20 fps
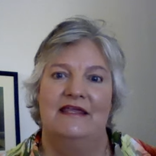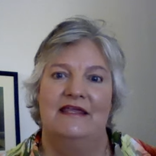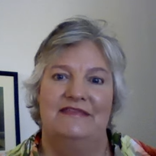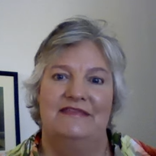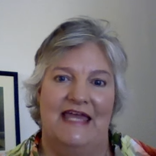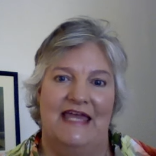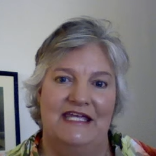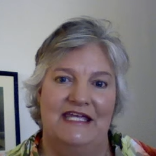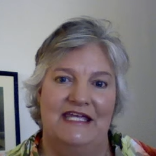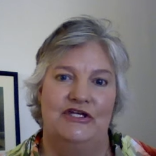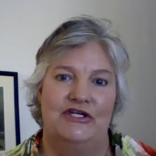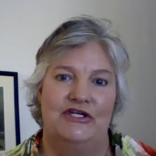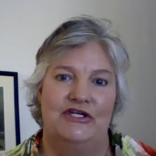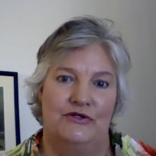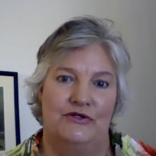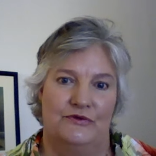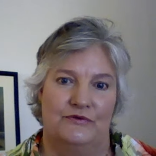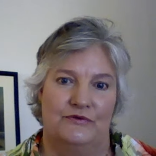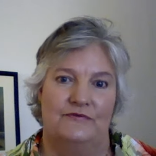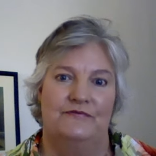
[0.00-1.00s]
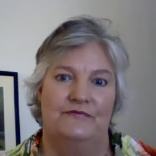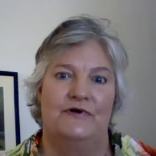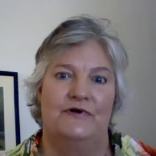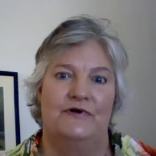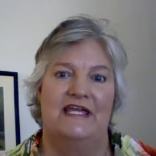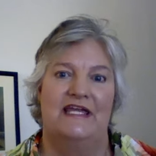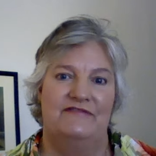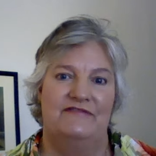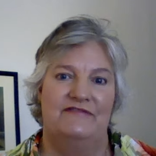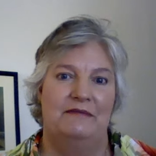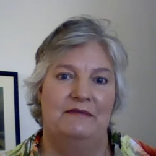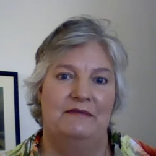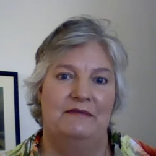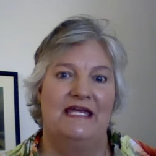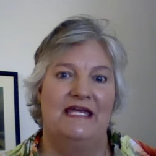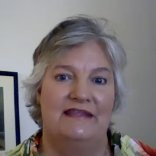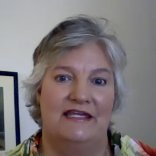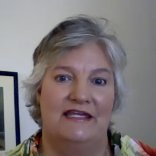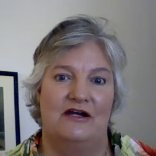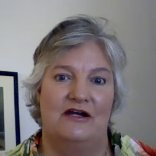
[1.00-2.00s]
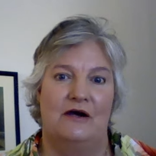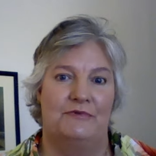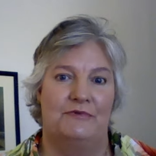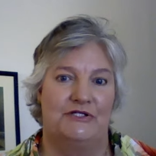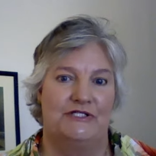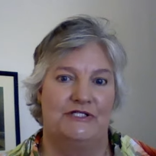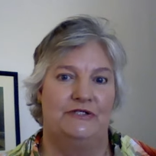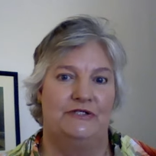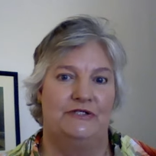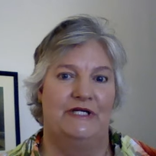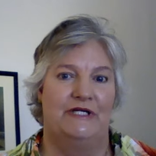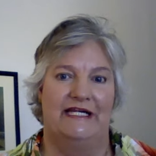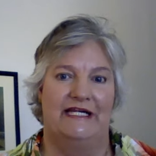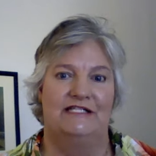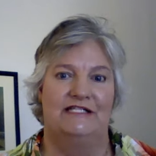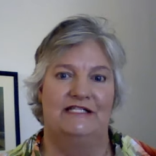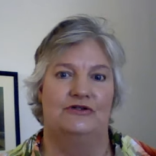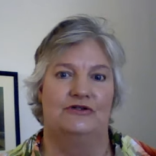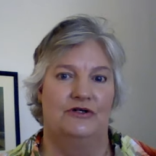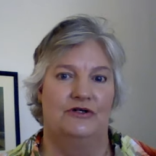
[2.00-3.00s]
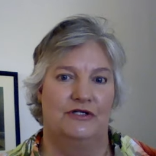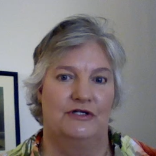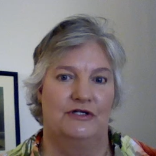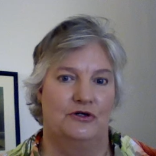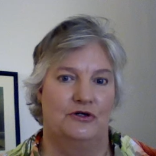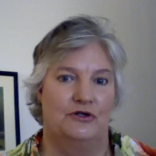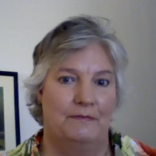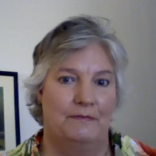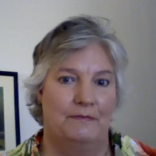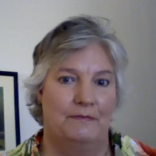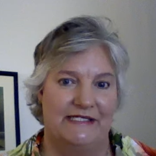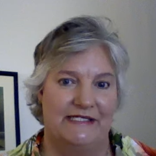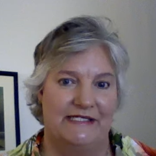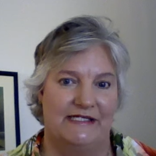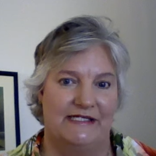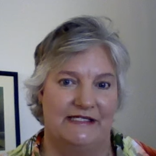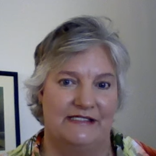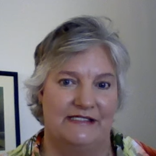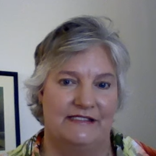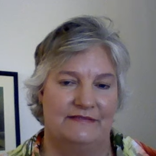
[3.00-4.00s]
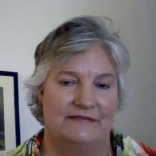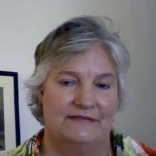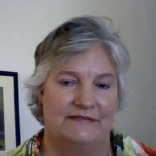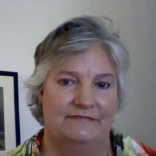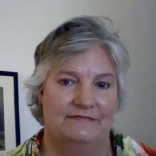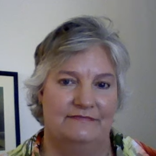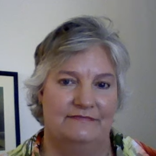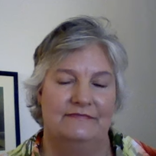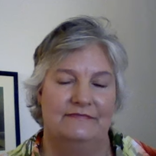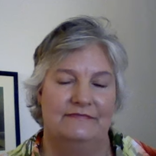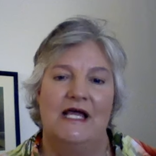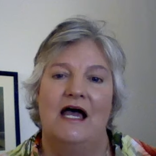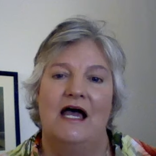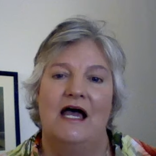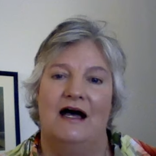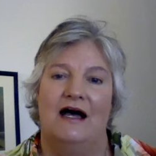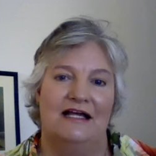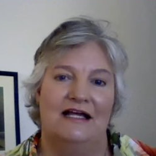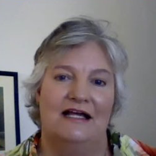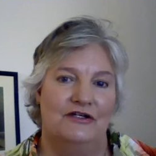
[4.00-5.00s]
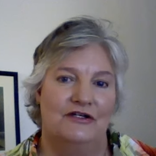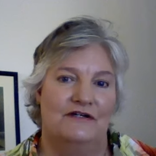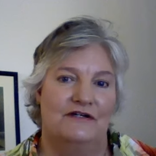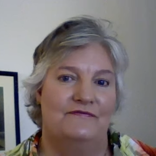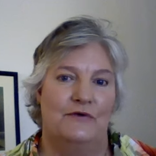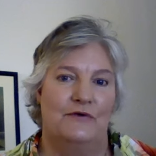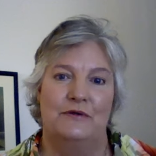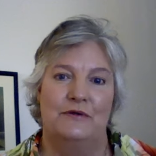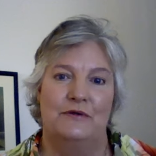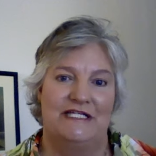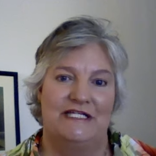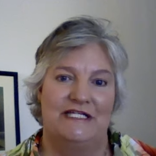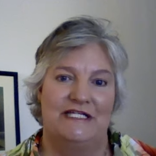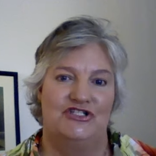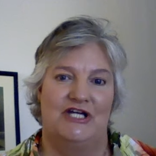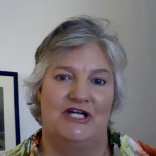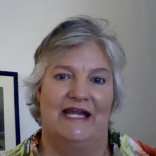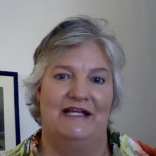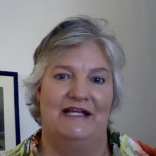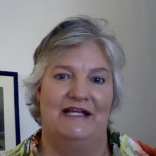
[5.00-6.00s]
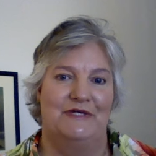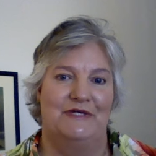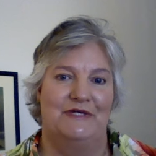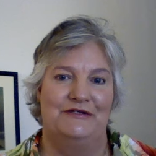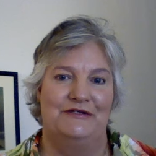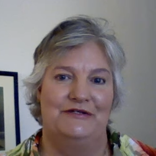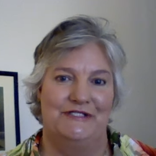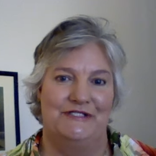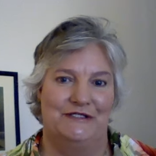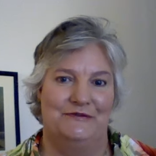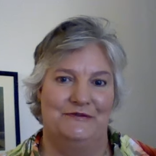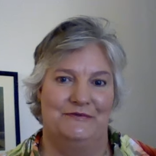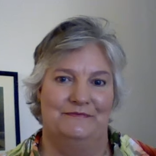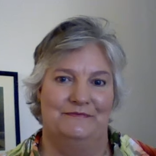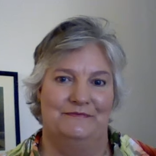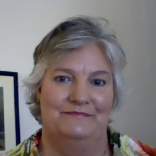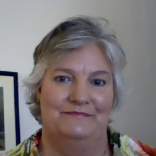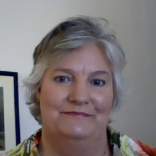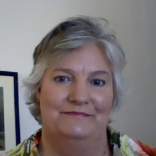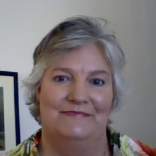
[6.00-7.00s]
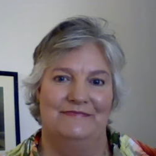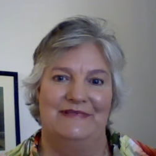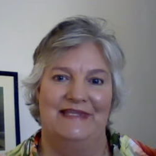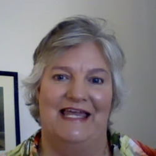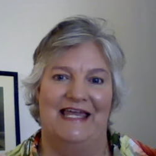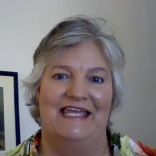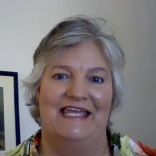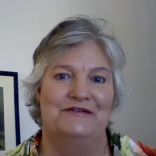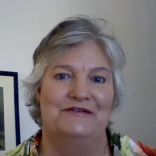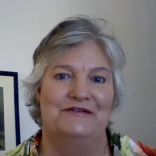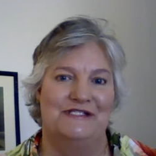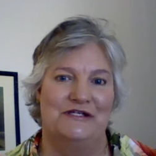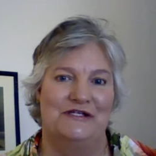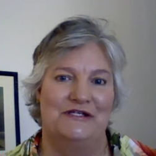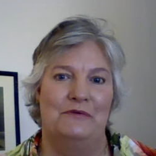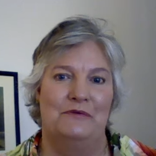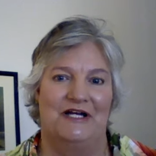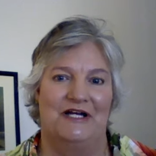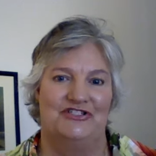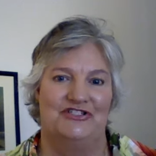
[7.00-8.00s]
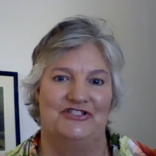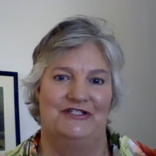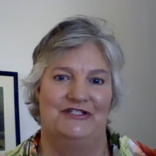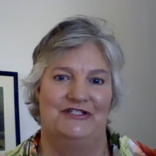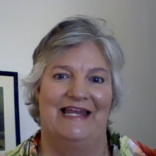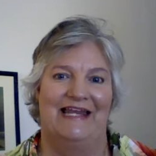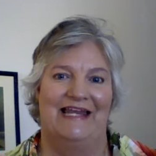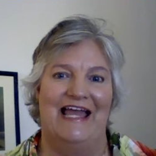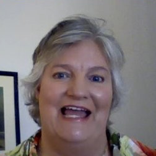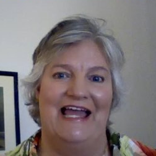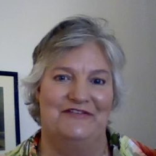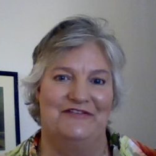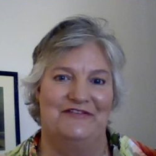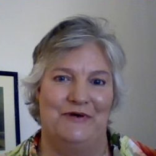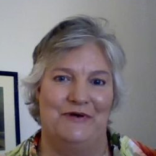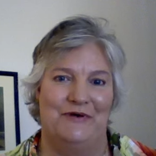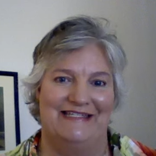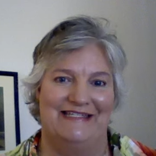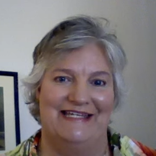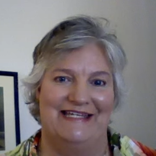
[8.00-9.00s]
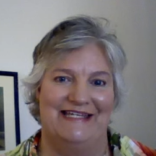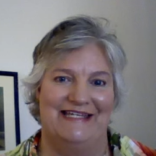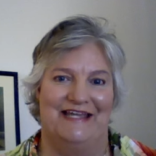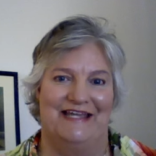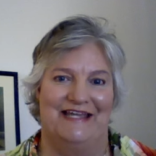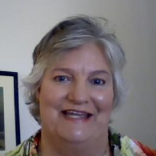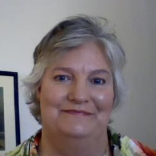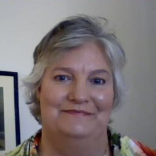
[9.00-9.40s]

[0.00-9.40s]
Thank you for giving me the opportunity to earn your business. I look forward to chatting with you soon. Thank you so much, and have a great day.